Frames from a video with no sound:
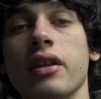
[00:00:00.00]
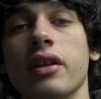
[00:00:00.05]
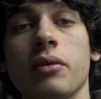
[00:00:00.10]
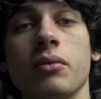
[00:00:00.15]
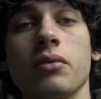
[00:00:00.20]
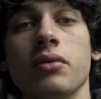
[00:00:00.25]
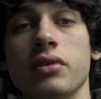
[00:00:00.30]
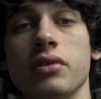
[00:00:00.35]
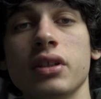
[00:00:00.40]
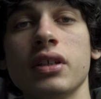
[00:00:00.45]
that
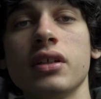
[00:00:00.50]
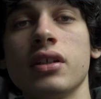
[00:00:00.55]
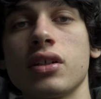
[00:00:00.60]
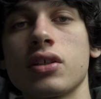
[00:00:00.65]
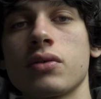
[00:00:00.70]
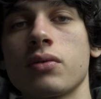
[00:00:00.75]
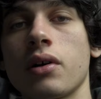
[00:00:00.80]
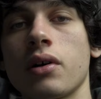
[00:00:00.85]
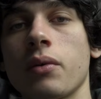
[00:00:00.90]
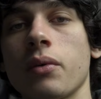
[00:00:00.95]
will lead
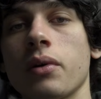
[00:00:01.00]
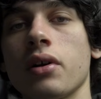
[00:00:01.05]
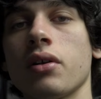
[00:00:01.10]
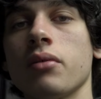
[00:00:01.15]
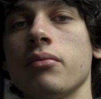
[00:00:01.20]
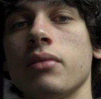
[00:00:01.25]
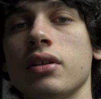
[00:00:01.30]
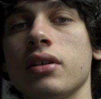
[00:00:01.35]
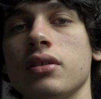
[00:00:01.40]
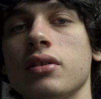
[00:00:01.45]
us where we are
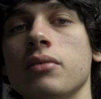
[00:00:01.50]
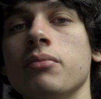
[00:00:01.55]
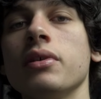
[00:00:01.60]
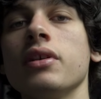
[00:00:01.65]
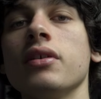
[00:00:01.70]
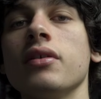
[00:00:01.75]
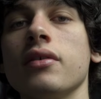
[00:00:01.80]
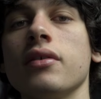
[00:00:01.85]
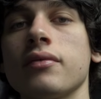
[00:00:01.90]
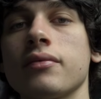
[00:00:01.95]
meant to
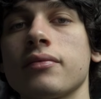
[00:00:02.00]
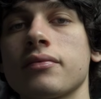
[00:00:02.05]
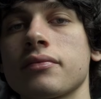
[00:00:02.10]
be.